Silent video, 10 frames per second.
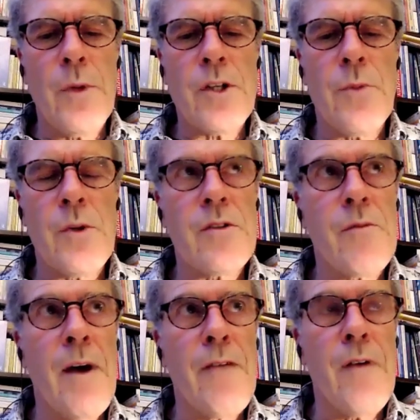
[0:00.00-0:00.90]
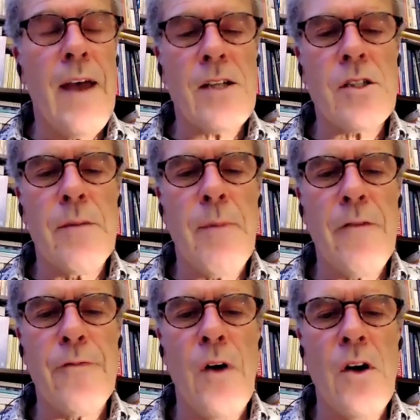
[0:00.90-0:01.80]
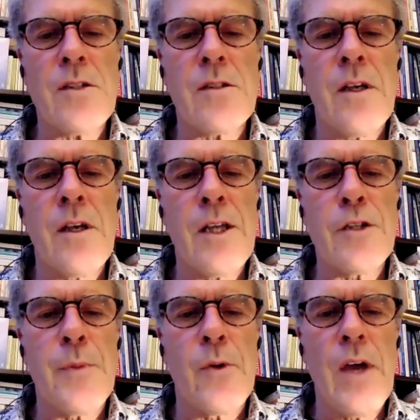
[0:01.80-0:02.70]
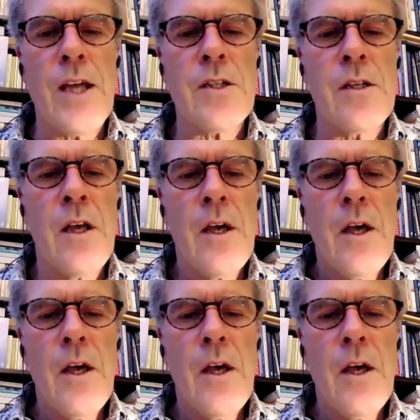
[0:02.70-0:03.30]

which was my first inspiration,